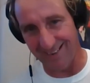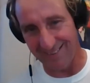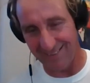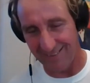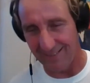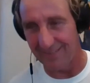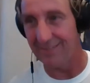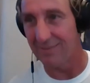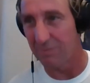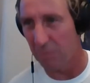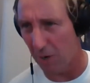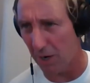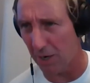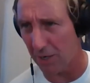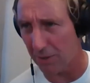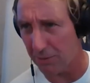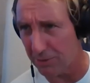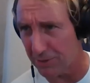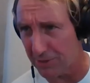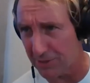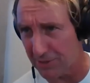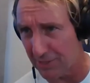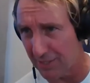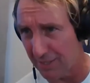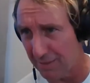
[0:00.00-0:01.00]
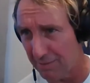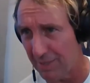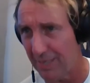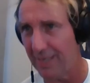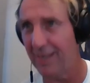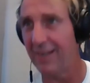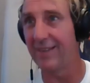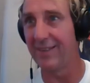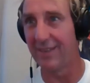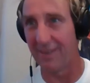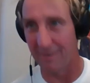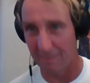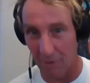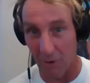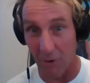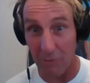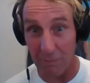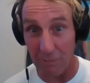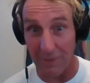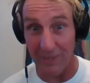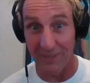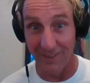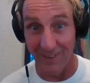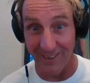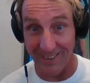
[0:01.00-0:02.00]
and then Mark would see me, and they
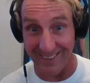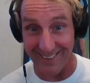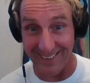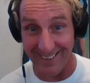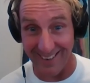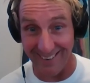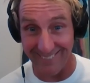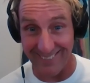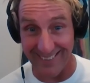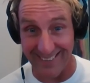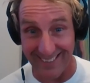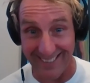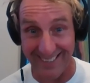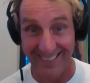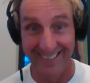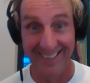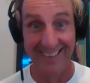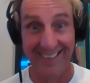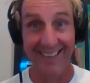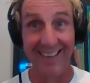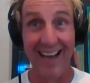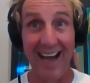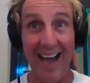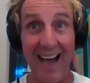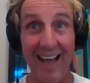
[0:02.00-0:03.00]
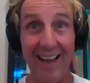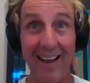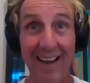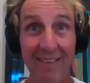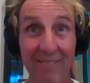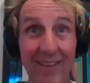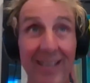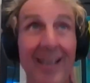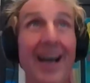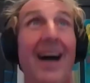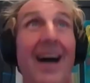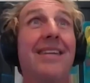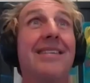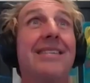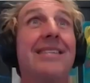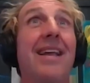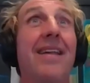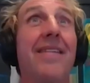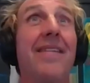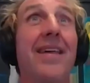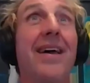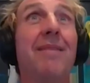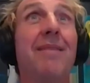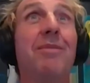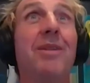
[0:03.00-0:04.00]
both be looking at me, and I'd be, I
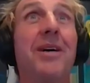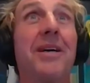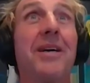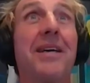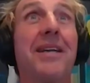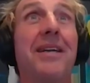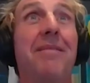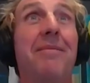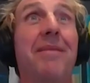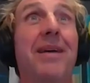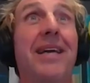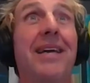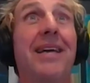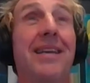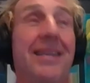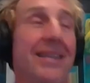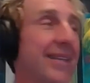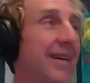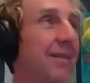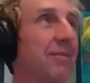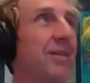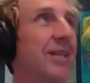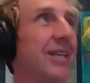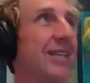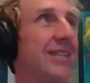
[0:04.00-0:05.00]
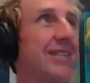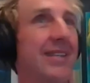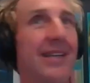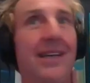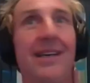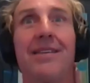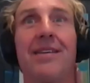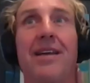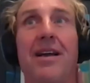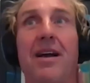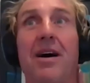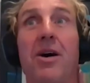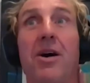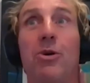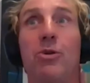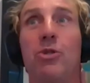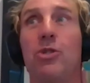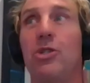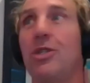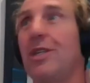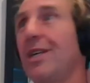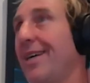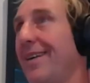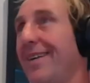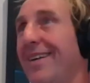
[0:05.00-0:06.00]
see them looking at me because I'm listening. I was like,
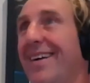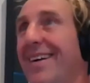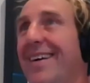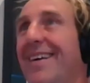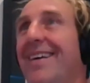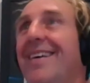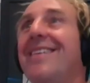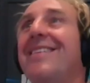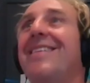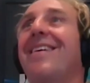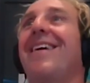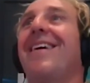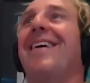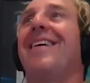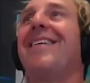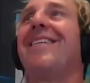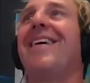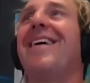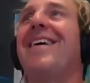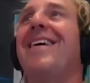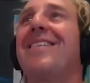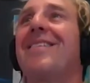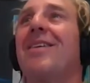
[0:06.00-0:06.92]
oh shit! So I,